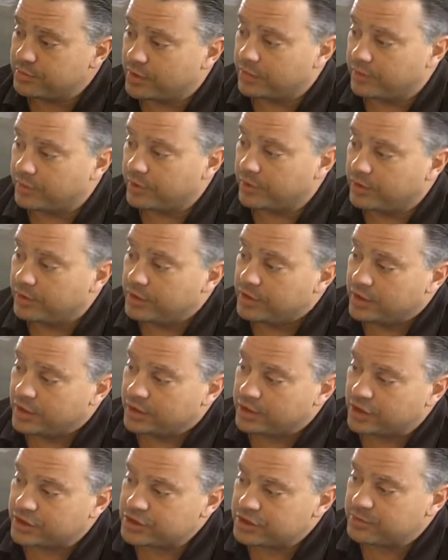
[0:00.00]
able to
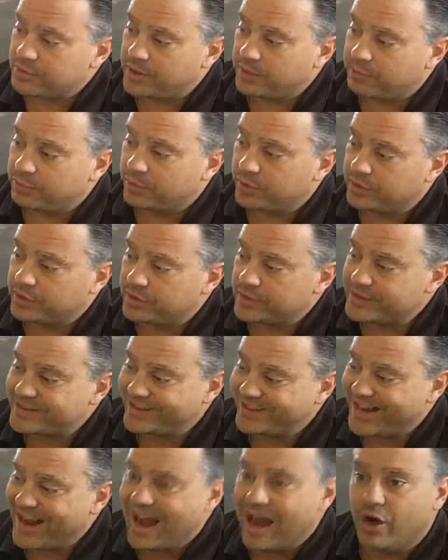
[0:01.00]
custom imprint these
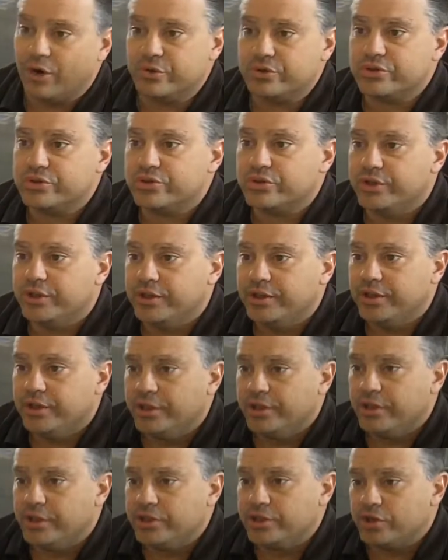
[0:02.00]
in-house
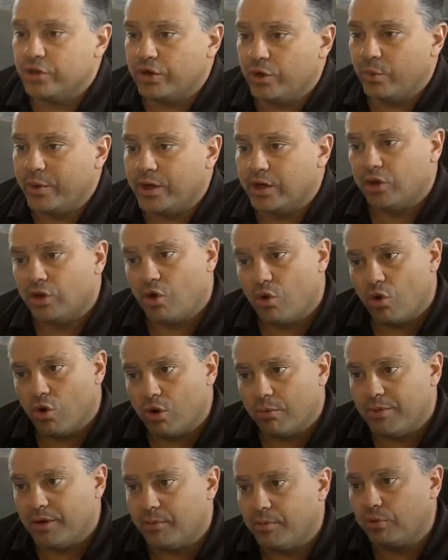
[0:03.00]
so that we can lower
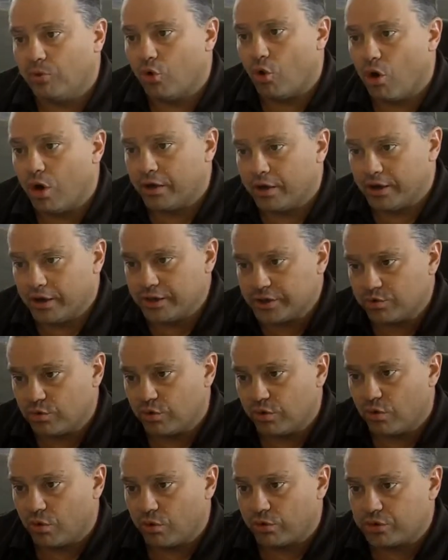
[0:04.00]
our minimum quantities.
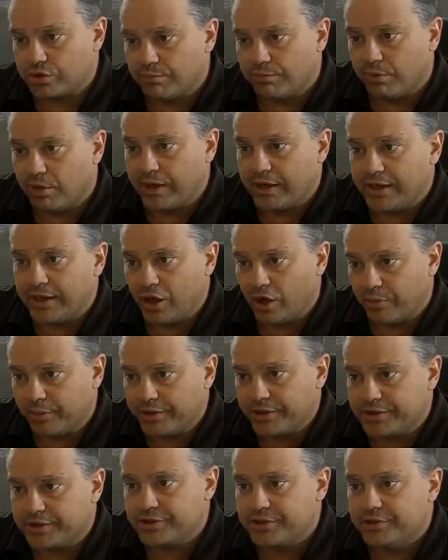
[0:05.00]
We'll order some blank
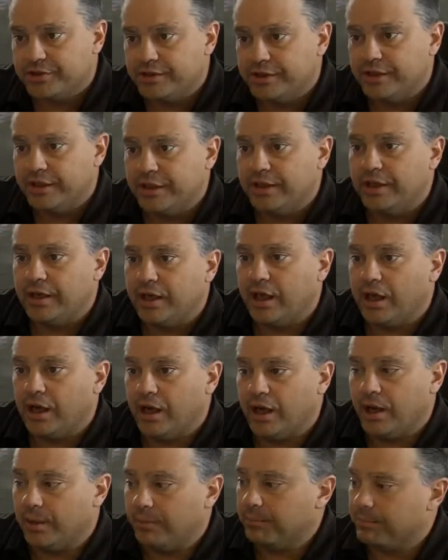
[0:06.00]
helmets
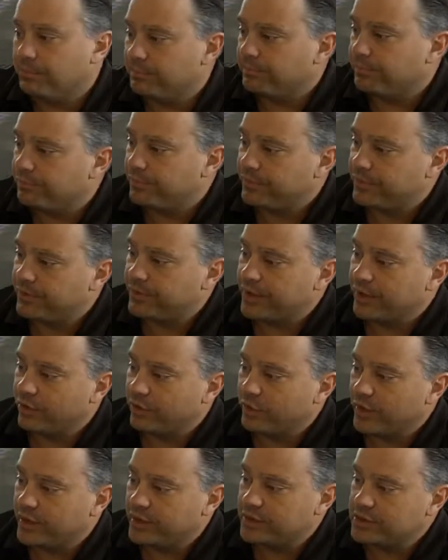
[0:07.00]
that are
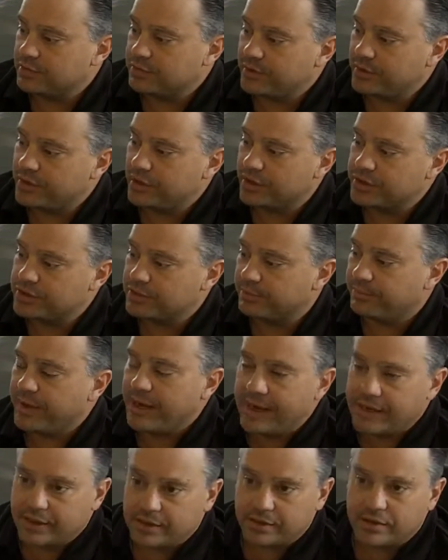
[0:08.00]
ready to be custom
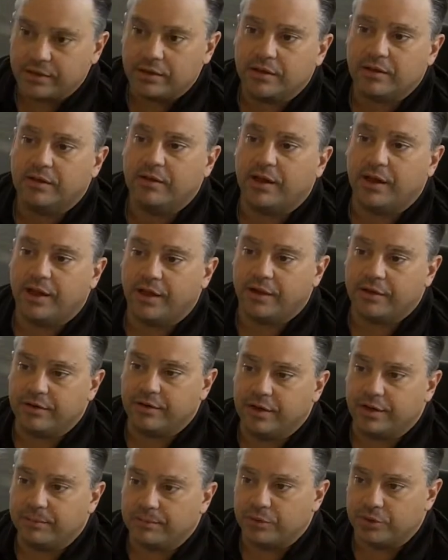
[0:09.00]
painted
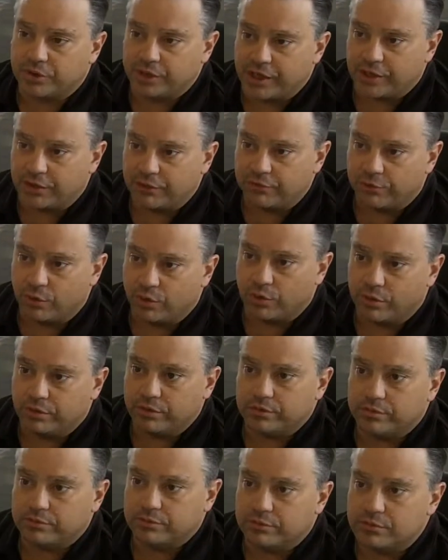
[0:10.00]
and put together for
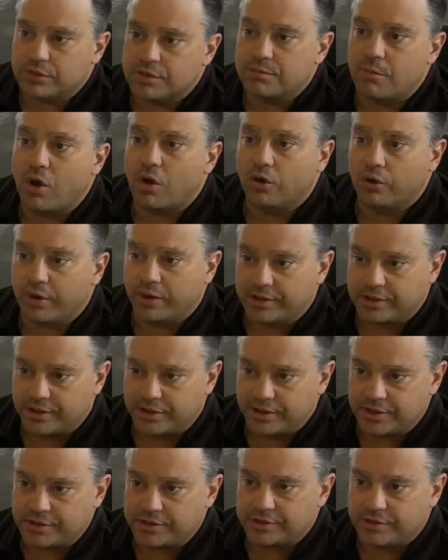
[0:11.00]
smaller
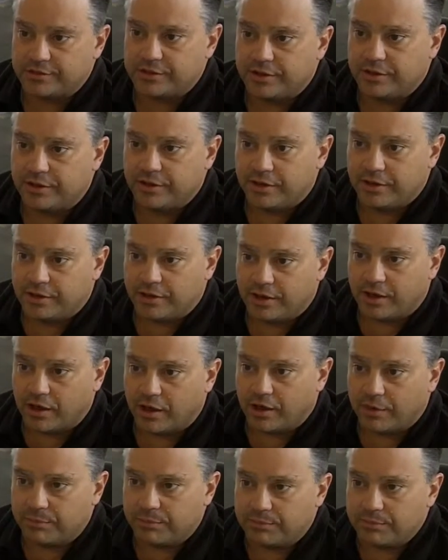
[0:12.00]
entities
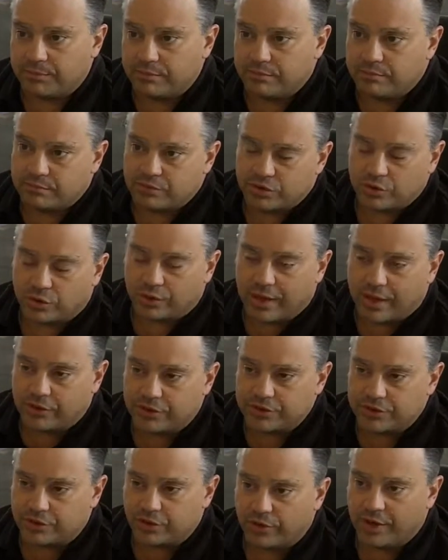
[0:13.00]
to allow
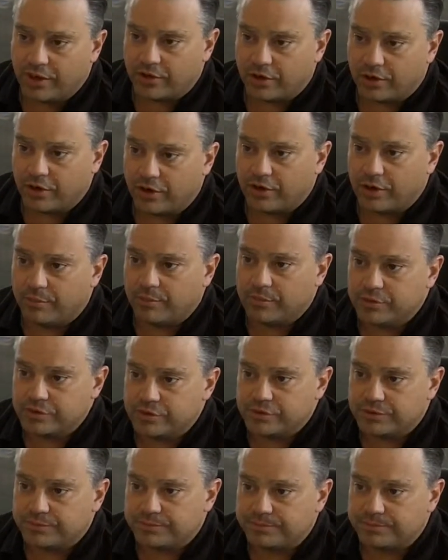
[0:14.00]
us to go down on our numbers.